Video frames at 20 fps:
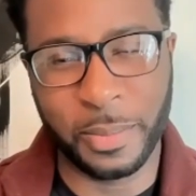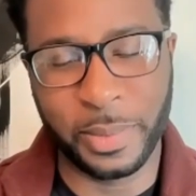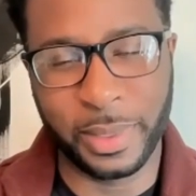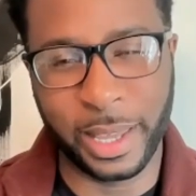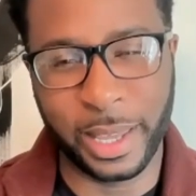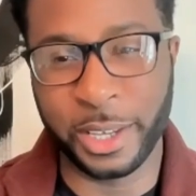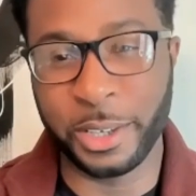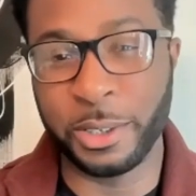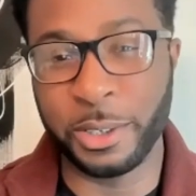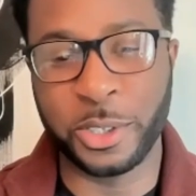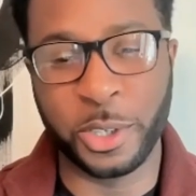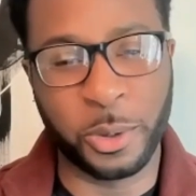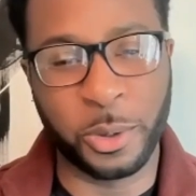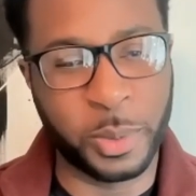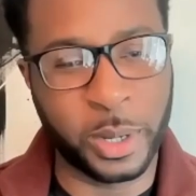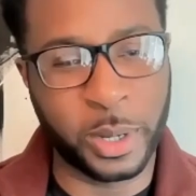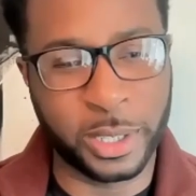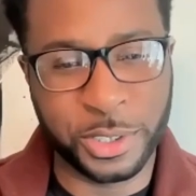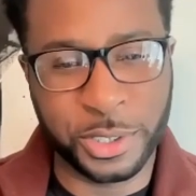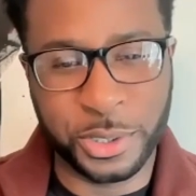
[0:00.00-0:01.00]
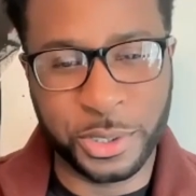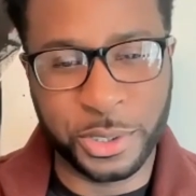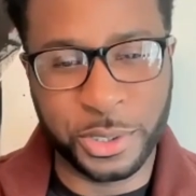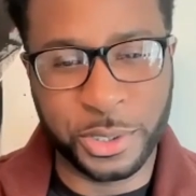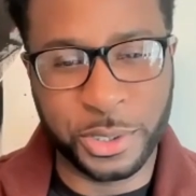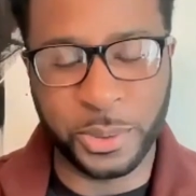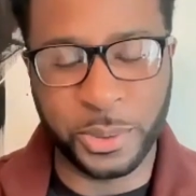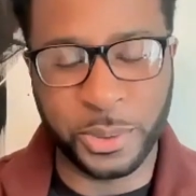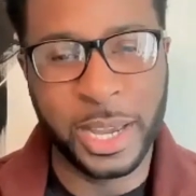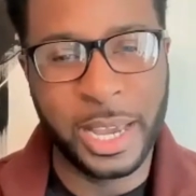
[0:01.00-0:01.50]
Thank you so much
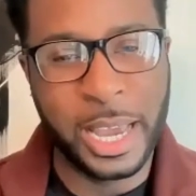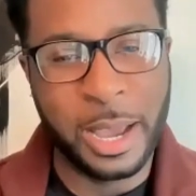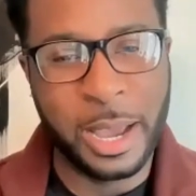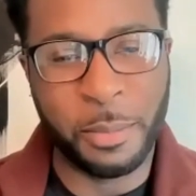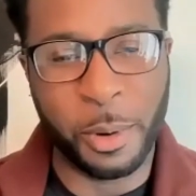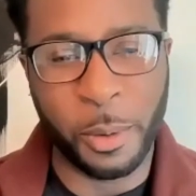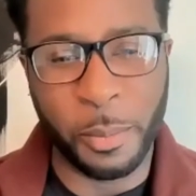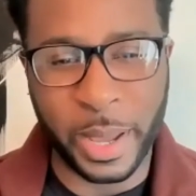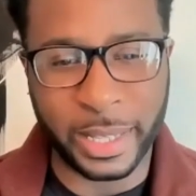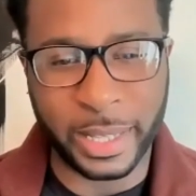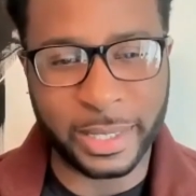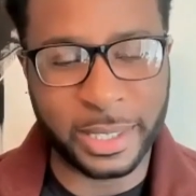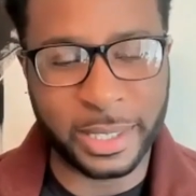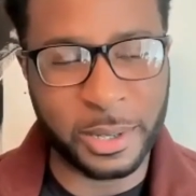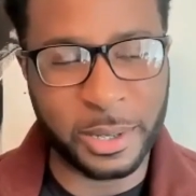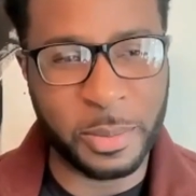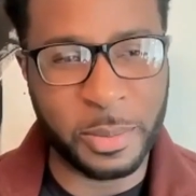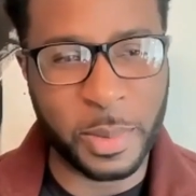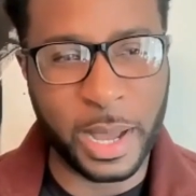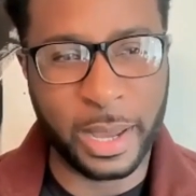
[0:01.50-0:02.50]
to Momentum.